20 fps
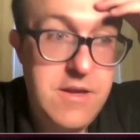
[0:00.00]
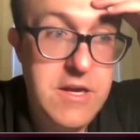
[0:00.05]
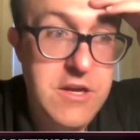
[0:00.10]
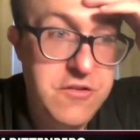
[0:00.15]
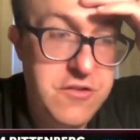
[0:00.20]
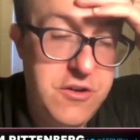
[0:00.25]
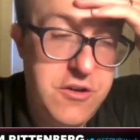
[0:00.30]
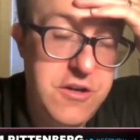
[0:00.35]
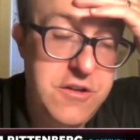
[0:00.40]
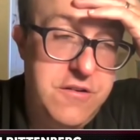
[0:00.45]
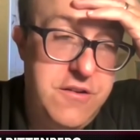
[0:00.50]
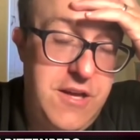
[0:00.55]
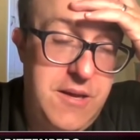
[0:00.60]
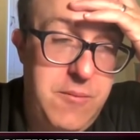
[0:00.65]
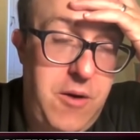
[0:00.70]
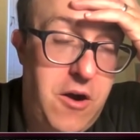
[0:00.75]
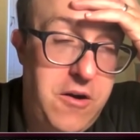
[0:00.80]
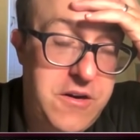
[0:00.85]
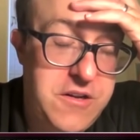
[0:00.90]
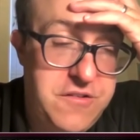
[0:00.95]
is a good
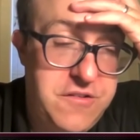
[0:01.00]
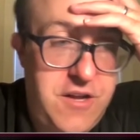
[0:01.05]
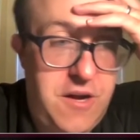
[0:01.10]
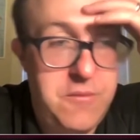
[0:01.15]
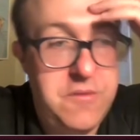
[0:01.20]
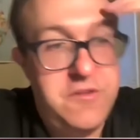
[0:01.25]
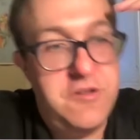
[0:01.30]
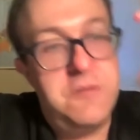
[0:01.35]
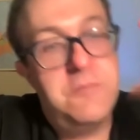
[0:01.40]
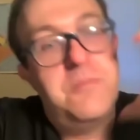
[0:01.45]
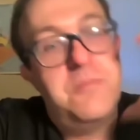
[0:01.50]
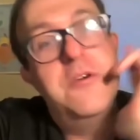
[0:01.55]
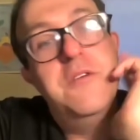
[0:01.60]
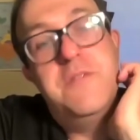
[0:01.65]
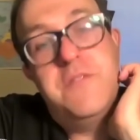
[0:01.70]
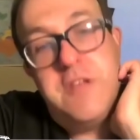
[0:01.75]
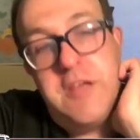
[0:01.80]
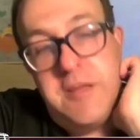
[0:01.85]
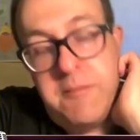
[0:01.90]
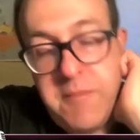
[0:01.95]
team. Arkansas was an
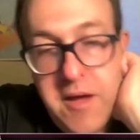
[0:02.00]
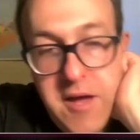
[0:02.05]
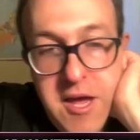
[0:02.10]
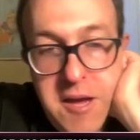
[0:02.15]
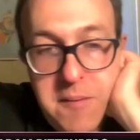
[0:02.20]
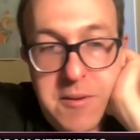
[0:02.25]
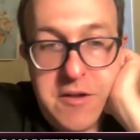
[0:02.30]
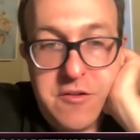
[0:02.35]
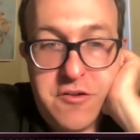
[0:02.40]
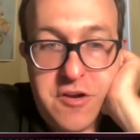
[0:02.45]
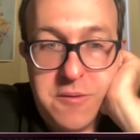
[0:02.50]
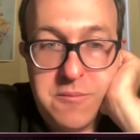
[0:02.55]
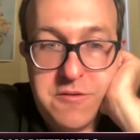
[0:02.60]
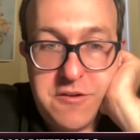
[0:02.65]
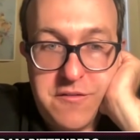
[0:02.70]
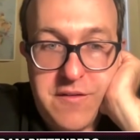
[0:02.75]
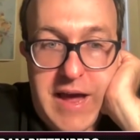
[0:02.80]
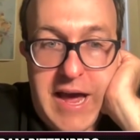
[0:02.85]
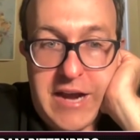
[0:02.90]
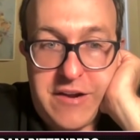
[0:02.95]
improved team. But in terms
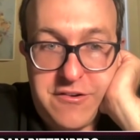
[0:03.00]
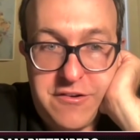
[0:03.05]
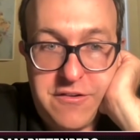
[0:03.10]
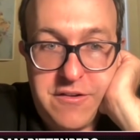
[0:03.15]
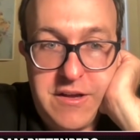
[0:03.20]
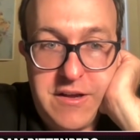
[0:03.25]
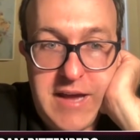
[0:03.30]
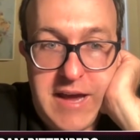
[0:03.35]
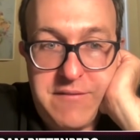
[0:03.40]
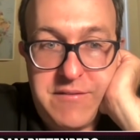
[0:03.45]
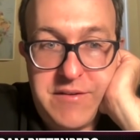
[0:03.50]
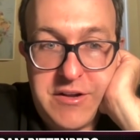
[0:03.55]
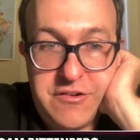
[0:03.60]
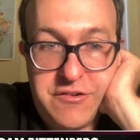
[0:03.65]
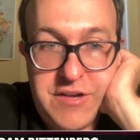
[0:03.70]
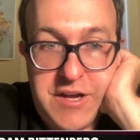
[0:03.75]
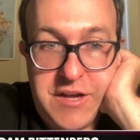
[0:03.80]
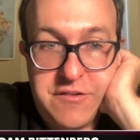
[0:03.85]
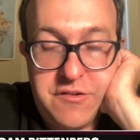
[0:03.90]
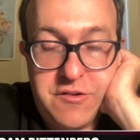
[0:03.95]
of actually having a
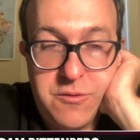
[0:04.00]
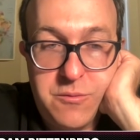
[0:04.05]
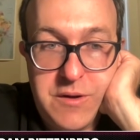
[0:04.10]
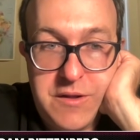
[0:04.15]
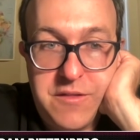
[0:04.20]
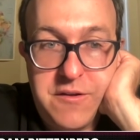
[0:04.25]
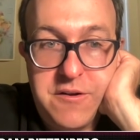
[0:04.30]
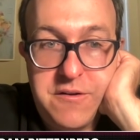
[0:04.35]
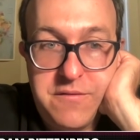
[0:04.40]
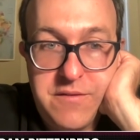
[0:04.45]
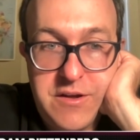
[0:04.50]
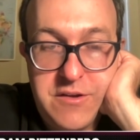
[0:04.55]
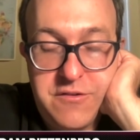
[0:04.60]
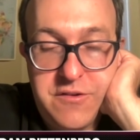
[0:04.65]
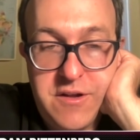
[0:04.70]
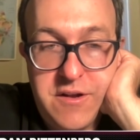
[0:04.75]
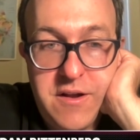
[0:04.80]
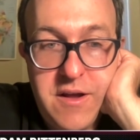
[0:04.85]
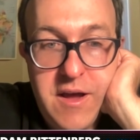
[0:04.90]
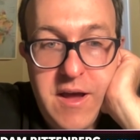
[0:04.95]
chance to win the
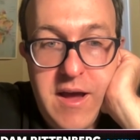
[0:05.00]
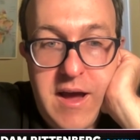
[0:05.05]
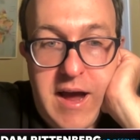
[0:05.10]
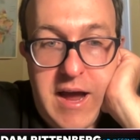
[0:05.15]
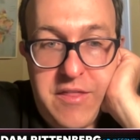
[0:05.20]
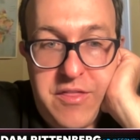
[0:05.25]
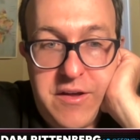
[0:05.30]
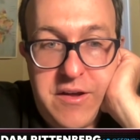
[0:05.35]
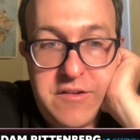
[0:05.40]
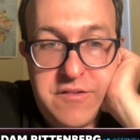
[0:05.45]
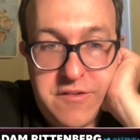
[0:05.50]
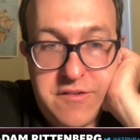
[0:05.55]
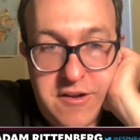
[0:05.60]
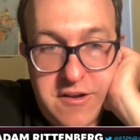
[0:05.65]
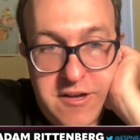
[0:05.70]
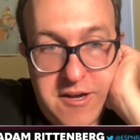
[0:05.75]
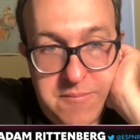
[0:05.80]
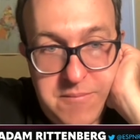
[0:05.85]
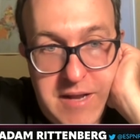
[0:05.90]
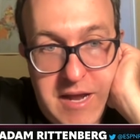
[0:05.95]
division, I think it's going
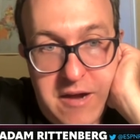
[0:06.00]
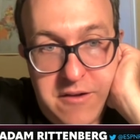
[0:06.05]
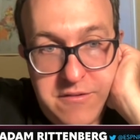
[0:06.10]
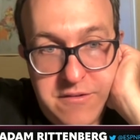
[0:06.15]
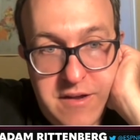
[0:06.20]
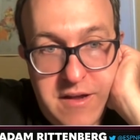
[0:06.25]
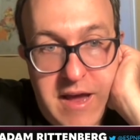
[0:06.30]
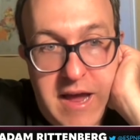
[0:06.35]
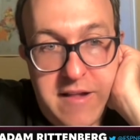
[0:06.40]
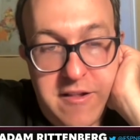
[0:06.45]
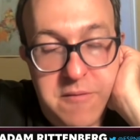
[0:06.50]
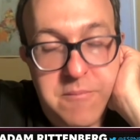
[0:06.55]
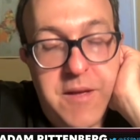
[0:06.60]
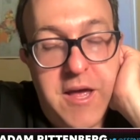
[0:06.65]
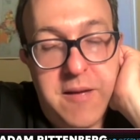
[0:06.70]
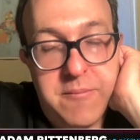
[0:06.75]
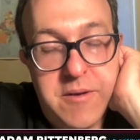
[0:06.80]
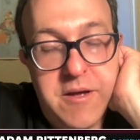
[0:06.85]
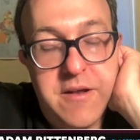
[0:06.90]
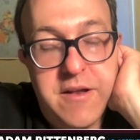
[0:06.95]
to come down to
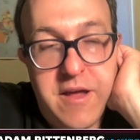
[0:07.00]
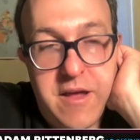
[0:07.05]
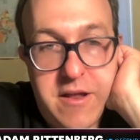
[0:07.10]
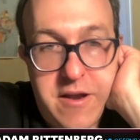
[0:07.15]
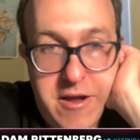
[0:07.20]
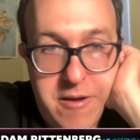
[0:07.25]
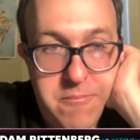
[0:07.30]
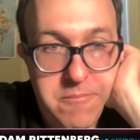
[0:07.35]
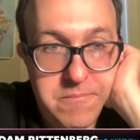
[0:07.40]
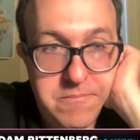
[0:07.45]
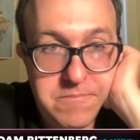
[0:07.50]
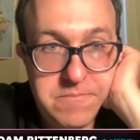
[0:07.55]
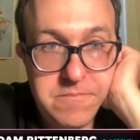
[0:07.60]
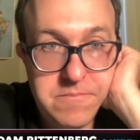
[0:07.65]
Alabama and A&M.